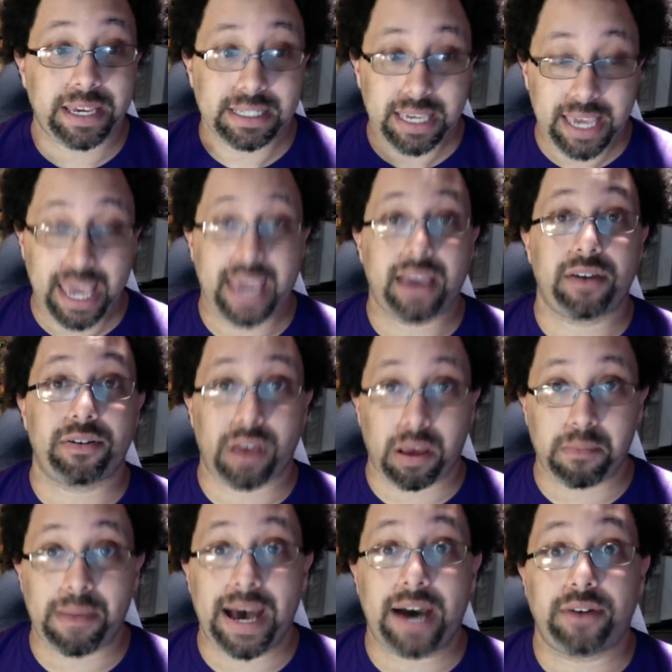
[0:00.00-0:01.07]
he cared
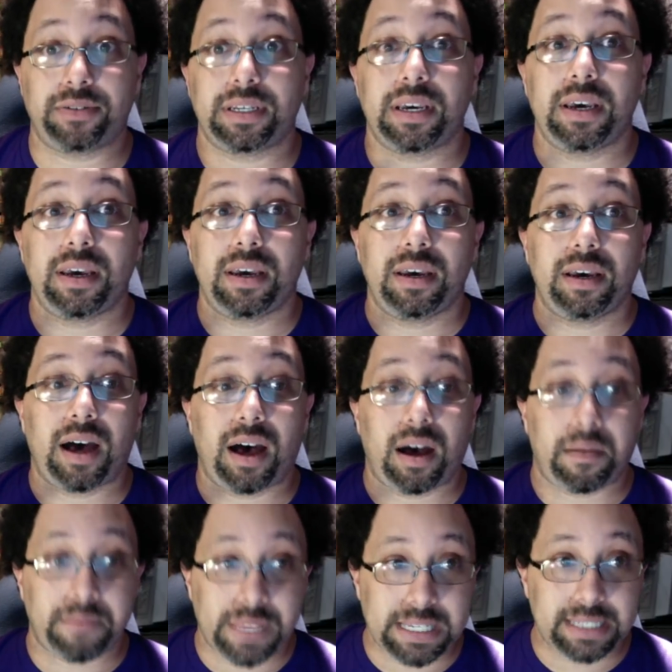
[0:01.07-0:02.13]
about
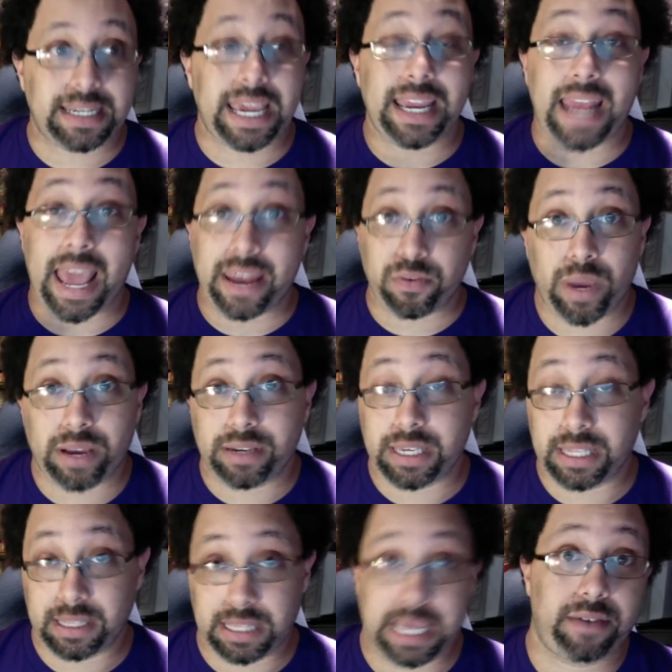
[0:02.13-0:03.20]
the state and where he
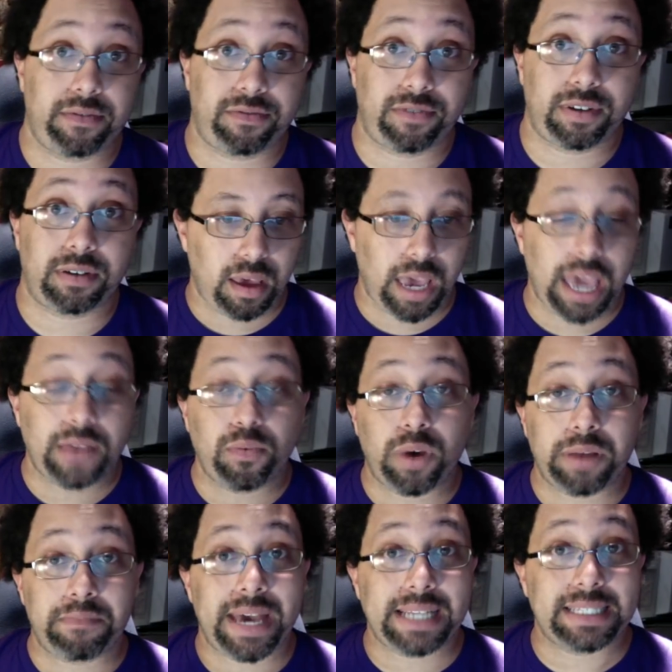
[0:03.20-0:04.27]
lived. And
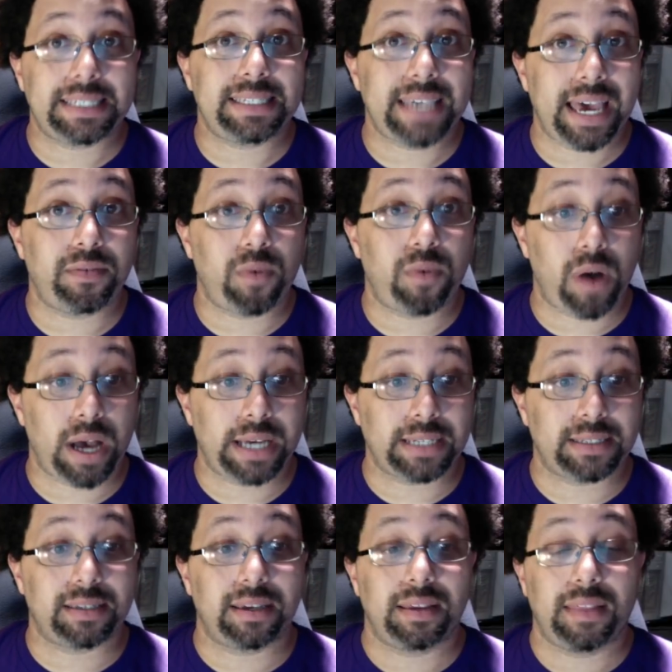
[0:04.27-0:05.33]
what Metz said
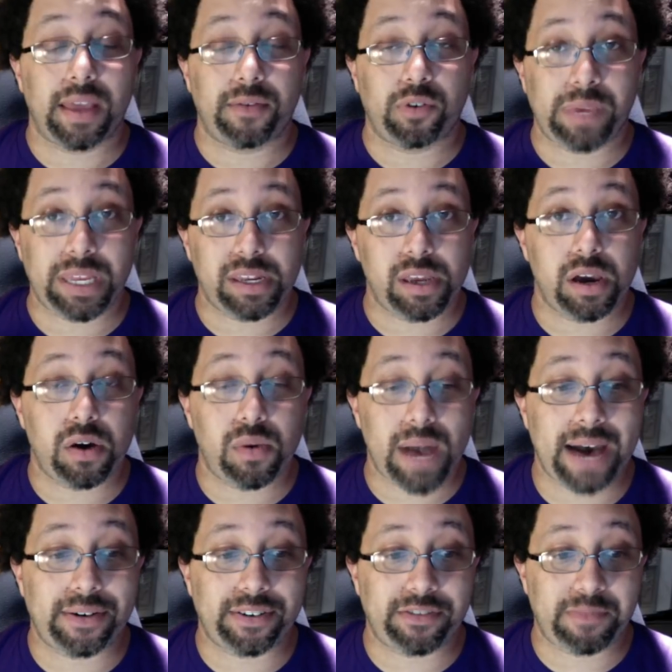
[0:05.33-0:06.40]
was, there will be no
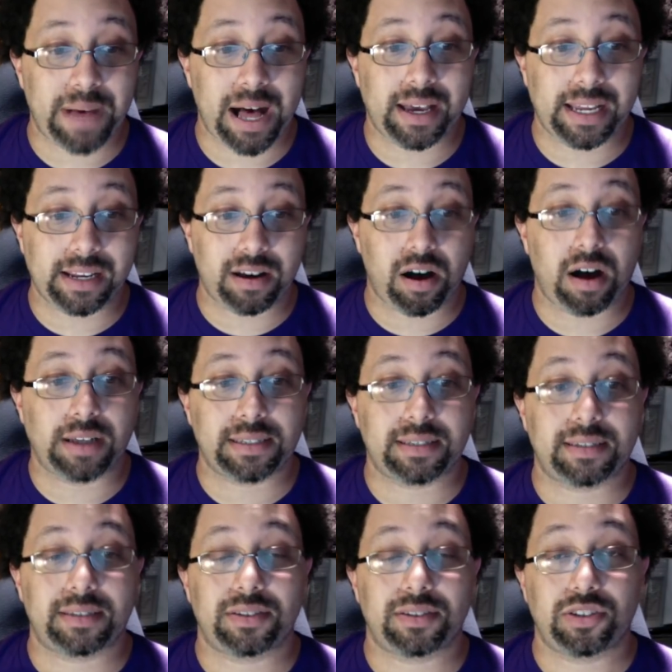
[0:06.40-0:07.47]
out-of-pocket
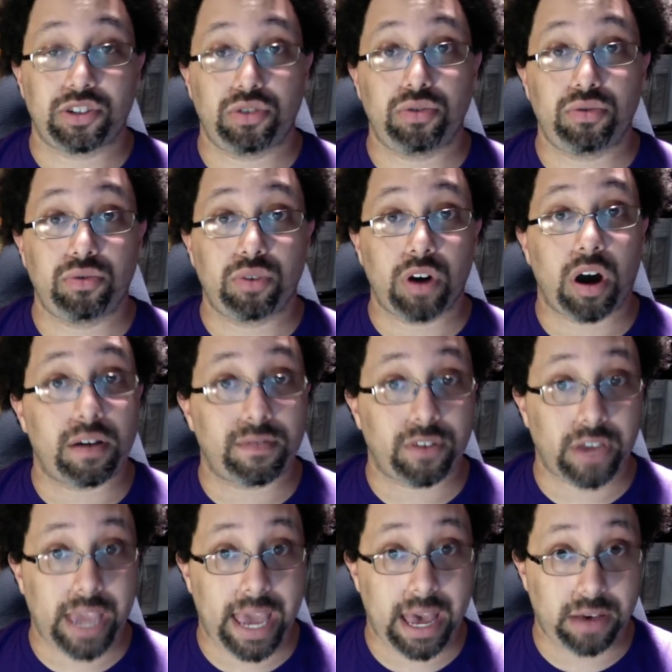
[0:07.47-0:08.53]
costs to Carver
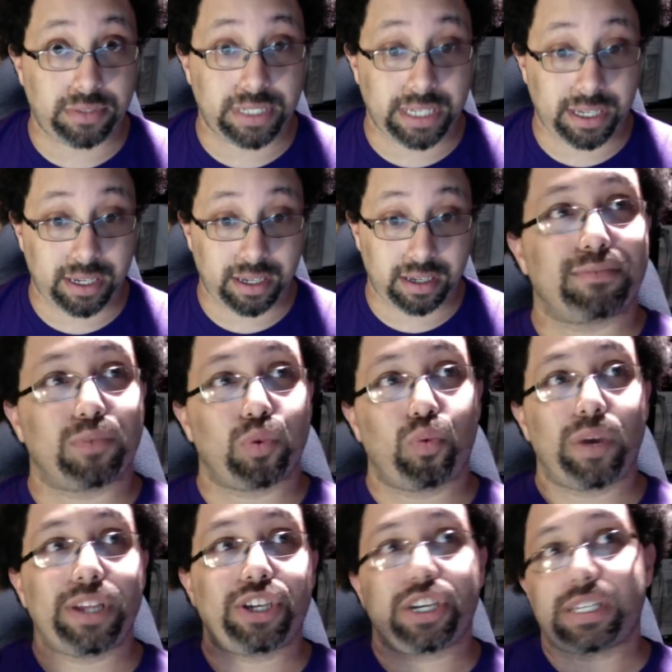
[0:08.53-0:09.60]
County,
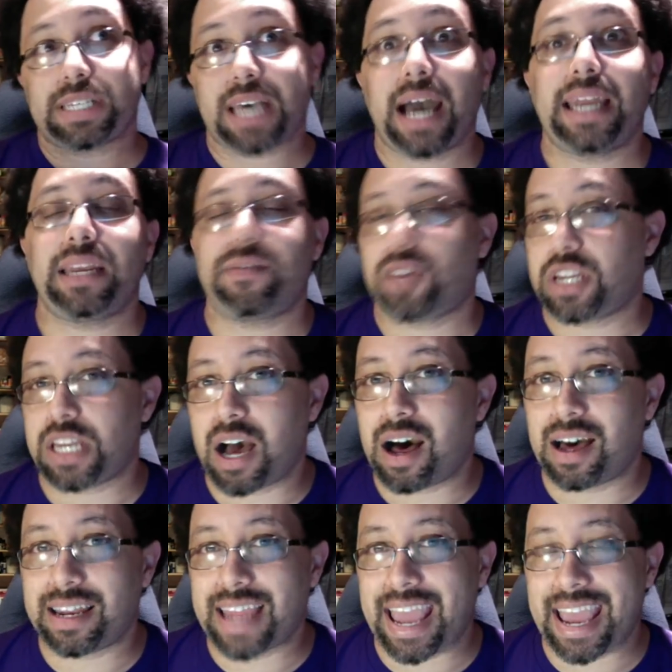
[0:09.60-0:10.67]
which is kind of a
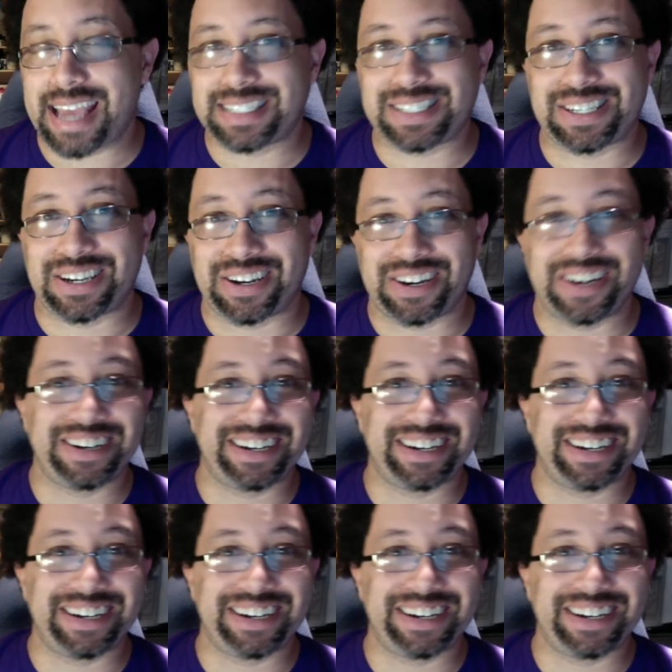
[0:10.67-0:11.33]
non-answer.